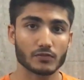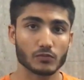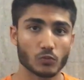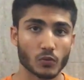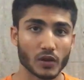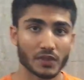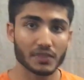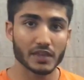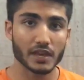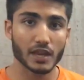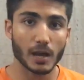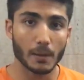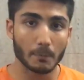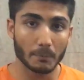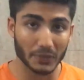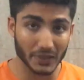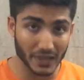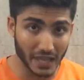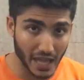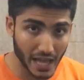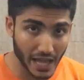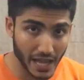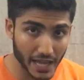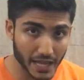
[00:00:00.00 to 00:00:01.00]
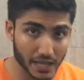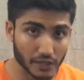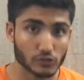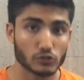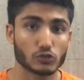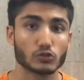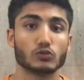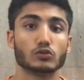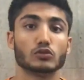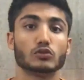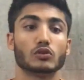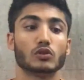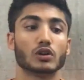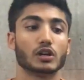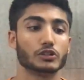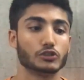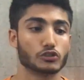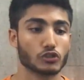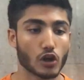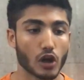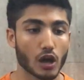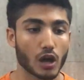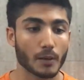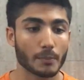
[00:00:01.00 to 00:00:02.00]
When they apply to a
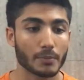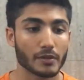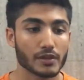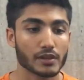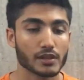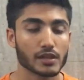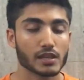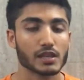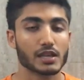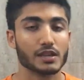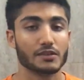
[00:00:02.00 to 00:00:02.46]
job,